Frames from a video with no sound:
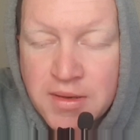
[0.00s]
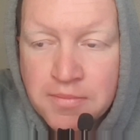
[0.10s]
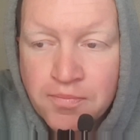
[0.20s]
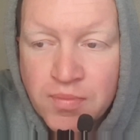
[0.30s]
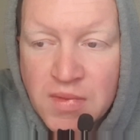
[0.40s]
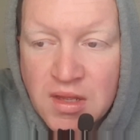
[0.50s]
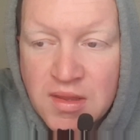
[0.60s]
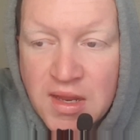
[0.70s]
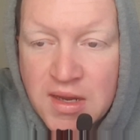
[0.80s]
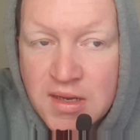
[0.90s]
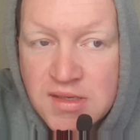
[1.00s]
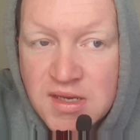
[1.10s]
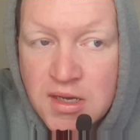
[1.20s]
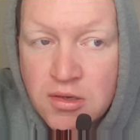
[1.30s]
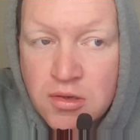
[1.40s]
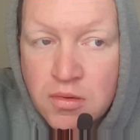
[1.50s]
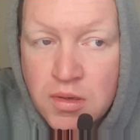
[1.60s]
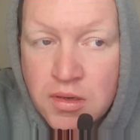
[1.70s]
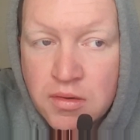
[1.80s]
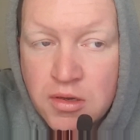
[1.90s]
year, they continued
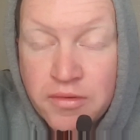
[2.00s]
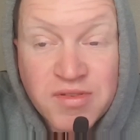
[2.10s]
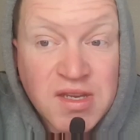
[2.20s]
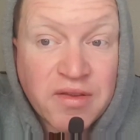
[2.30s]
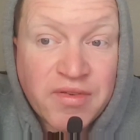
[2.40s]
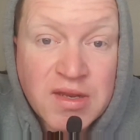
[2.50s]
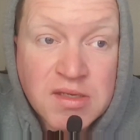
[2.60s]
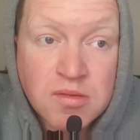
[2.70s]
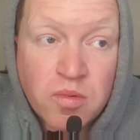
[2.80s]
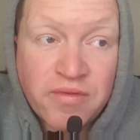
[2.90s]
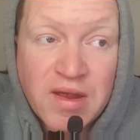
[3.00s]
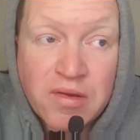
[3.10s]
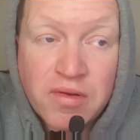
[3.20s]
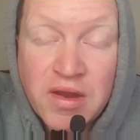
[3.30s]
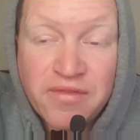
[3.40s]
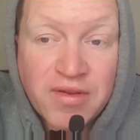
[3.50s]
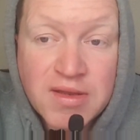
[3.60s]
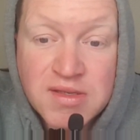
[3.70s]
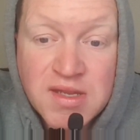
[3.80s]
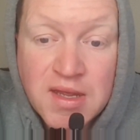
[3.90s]
doing UFC events without any
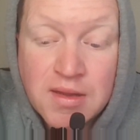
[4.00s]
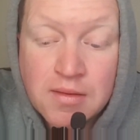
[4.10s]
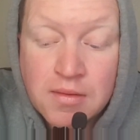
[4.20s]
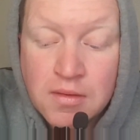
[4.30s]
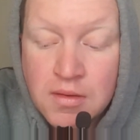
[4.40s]
fans there.